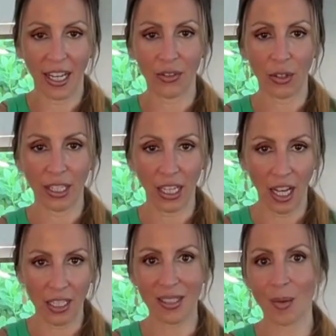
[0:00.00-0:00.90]
I've already
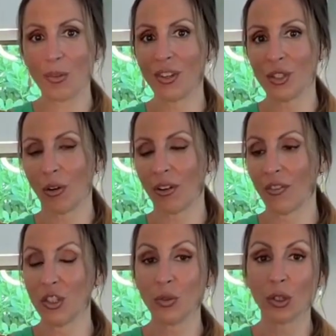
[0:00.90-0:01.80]
cut some of it, so I don't
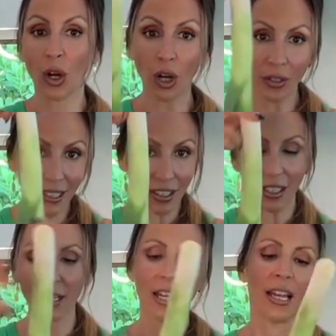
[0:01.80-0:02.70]
have to do it all
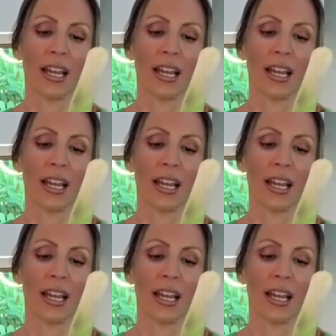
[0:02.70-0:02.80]
here.